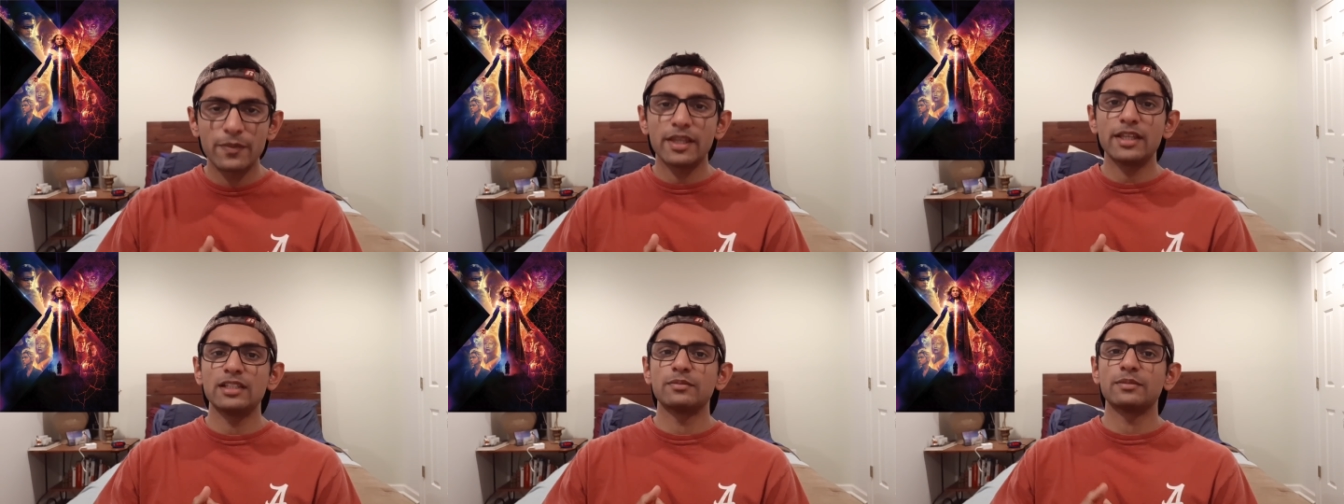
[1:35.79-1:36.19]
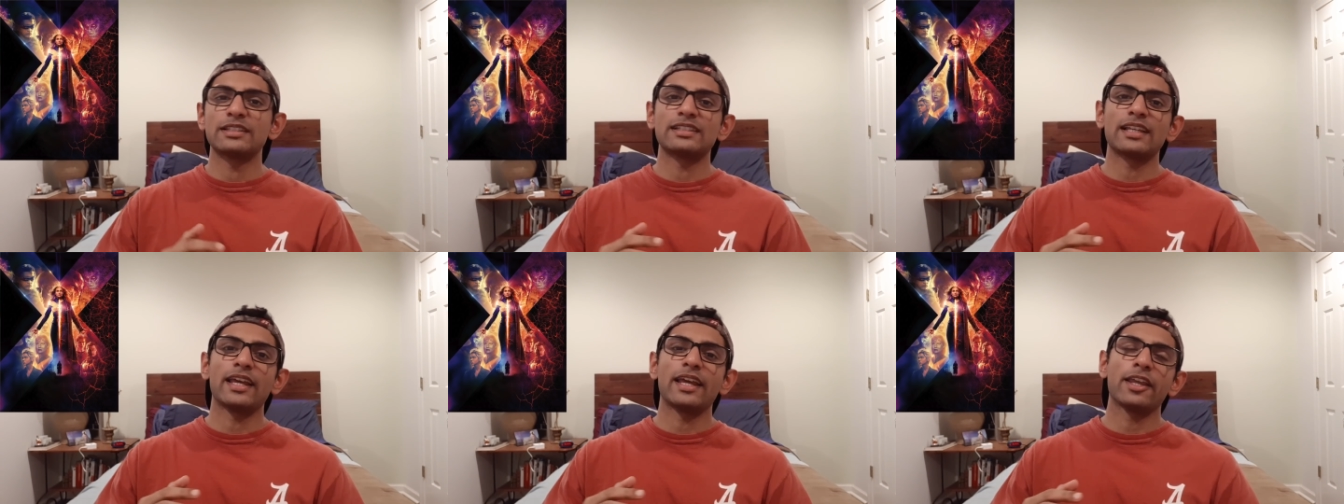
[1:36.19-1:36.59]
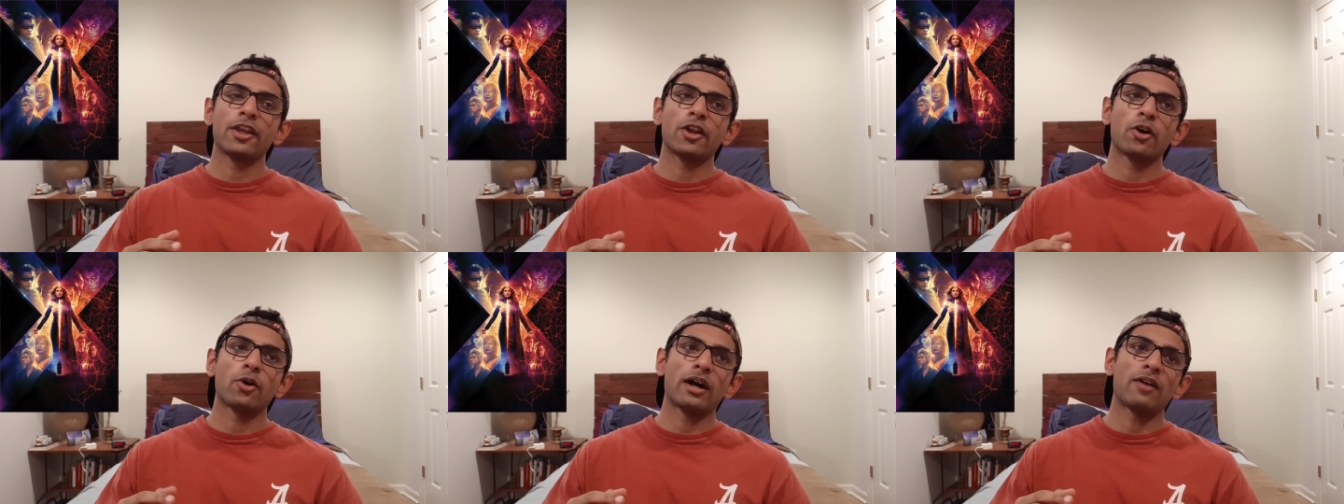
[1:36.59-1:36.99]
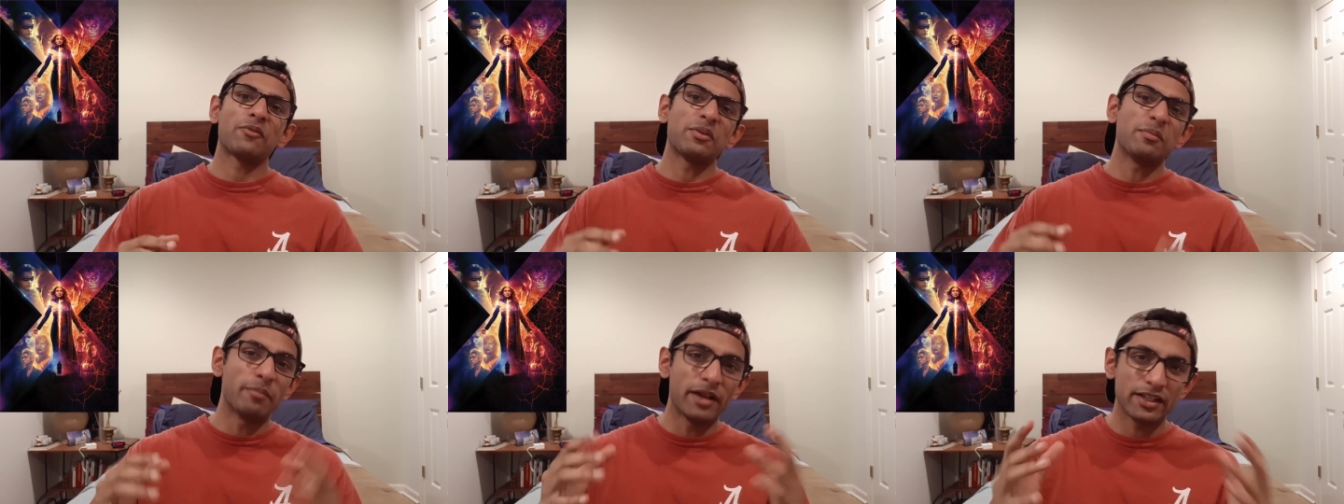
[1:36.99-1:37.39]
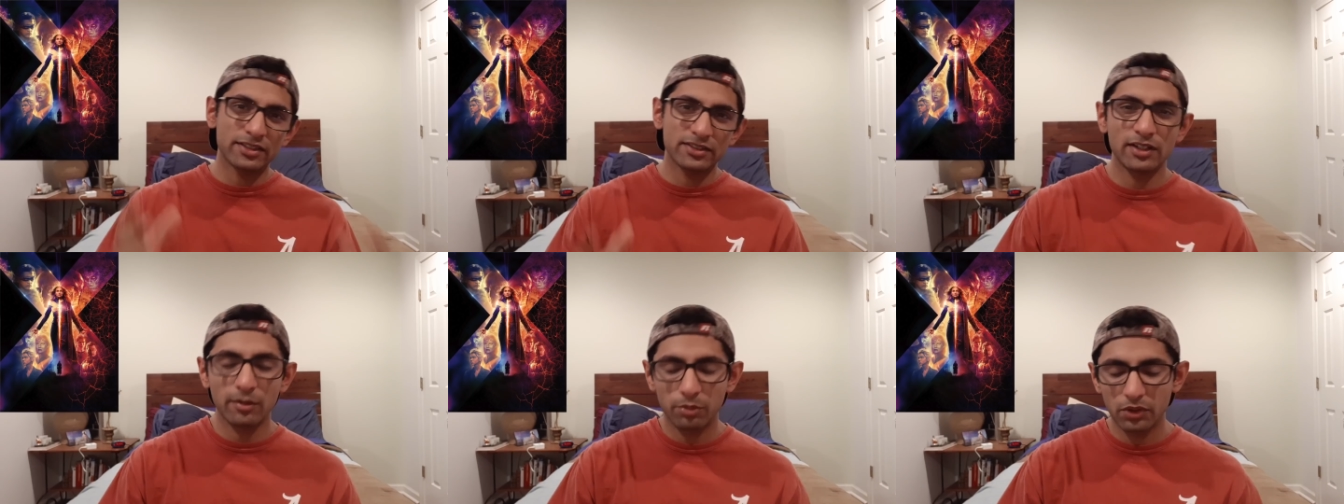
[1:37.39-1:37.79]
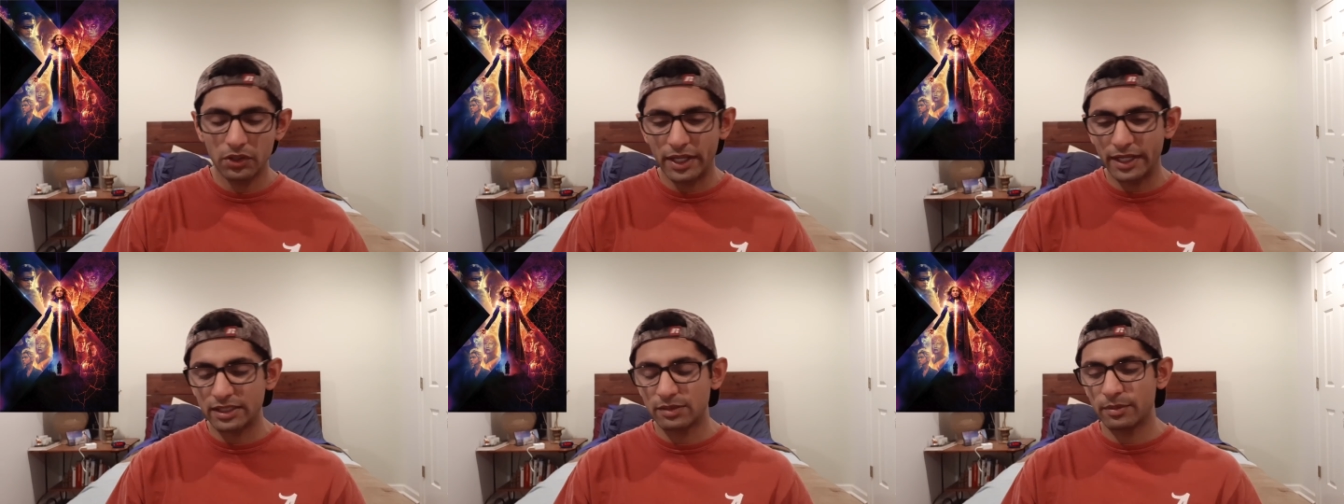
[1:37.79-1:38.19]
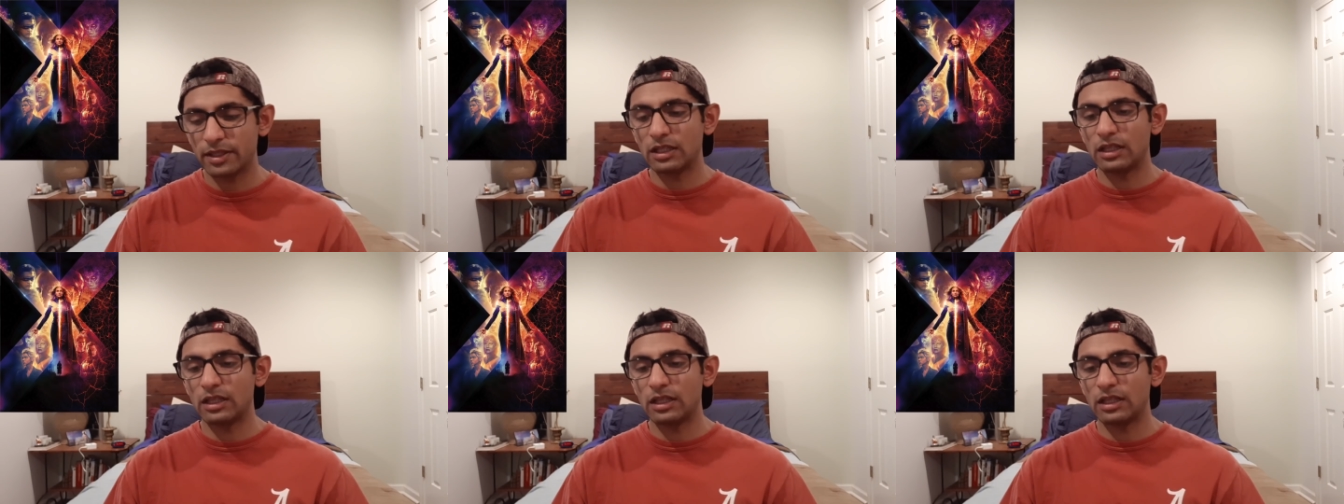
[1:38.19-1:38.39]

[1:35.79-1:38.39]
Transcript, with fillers: he's been saying, you know, how we messed up with X Men